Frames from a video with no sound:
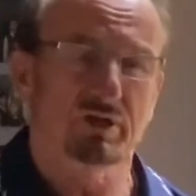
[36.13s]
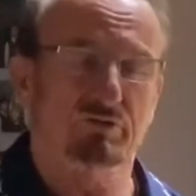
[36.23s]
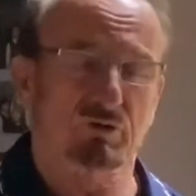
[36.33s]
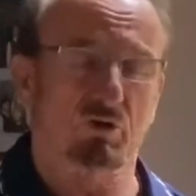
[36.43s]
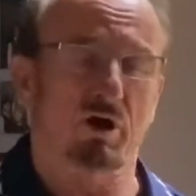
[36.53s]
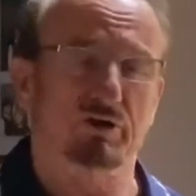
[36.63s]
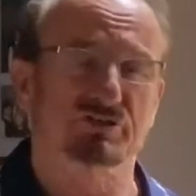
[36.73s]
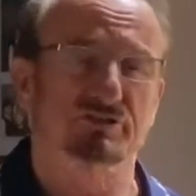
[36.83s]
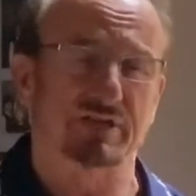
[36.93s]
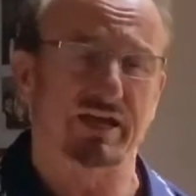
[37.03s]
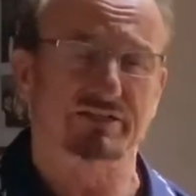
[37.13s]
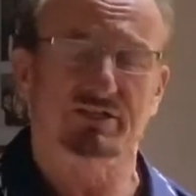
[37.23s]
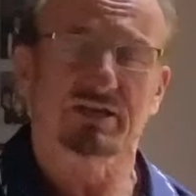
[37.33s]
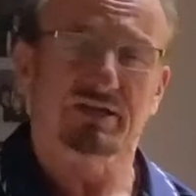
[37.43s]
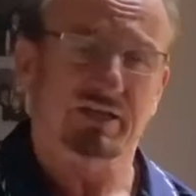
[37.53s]
There are states
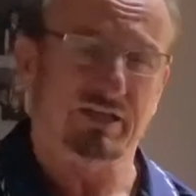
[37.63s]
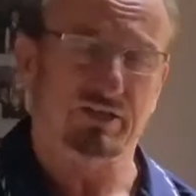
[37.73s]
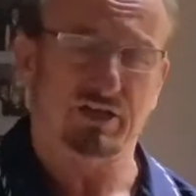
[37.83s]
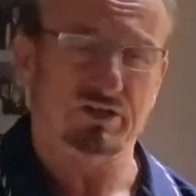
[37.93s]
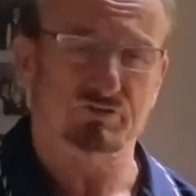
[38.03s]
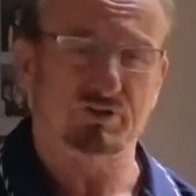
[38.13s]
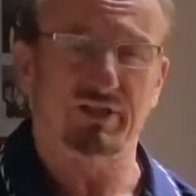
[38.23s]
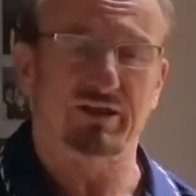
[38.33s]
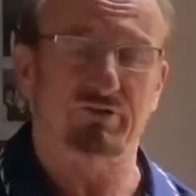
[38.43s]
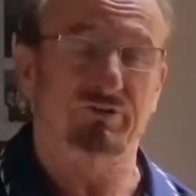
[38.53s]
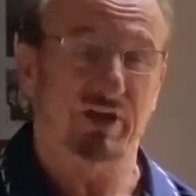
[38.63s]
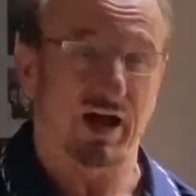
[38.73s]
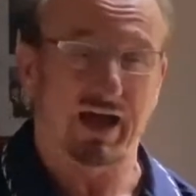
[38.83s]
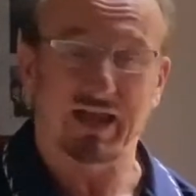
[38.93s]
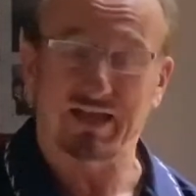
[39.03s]
in the country that are
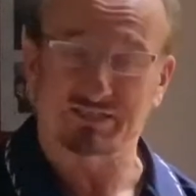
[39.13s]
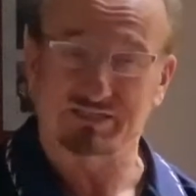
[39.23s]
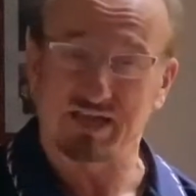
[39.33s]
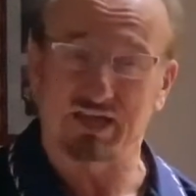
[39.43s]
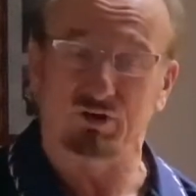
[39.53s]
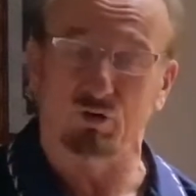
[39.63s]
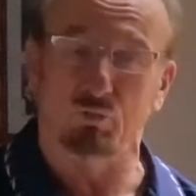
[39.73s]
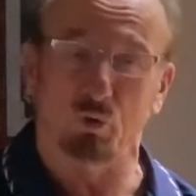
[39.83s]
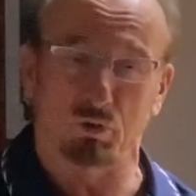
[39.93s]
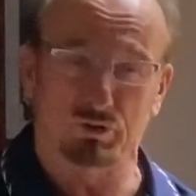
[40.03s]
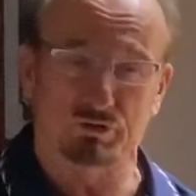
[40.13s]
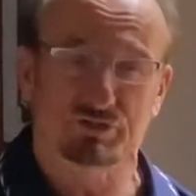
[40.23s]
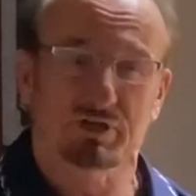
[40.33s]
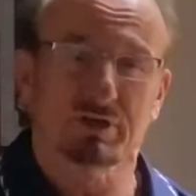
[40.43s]
not at stay-at-home orders.